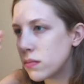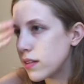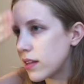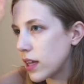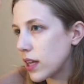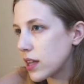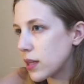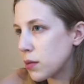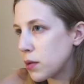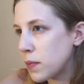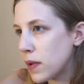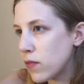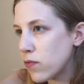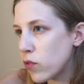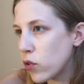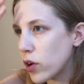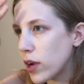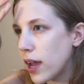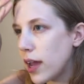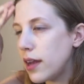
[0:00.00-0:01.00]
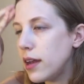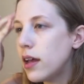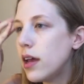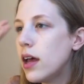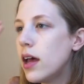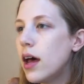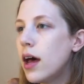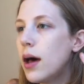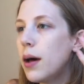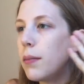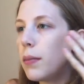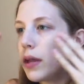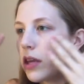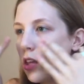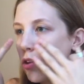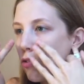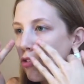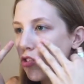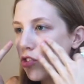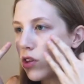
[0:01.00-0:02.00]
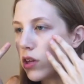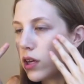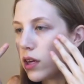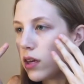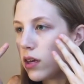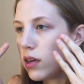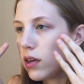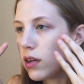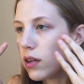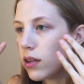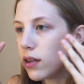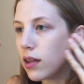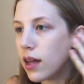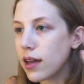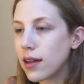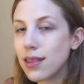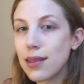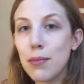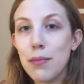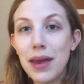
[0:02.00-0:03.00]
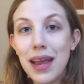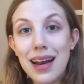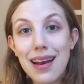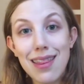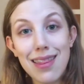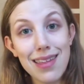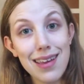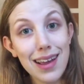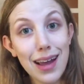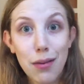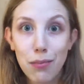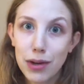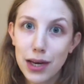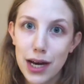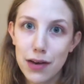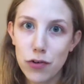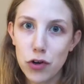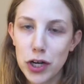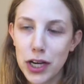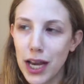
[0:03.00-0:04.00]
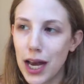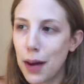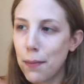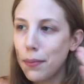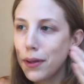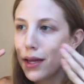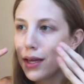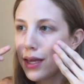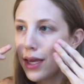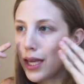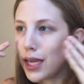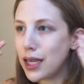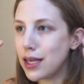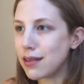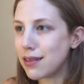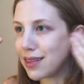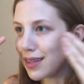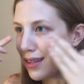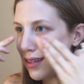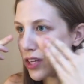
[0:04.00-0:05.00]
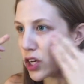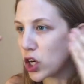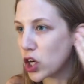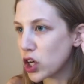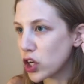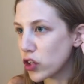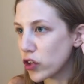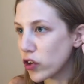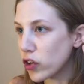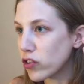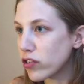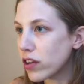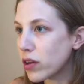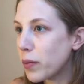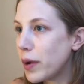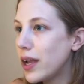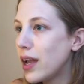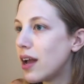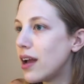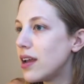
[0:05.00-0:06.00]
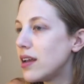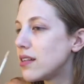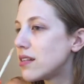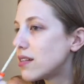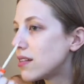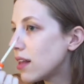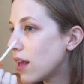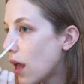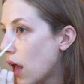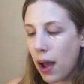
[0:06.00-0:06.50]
Sometimes I get them on my forehead, but usually like the main thing I'm covering up is these dark circles under my eyes.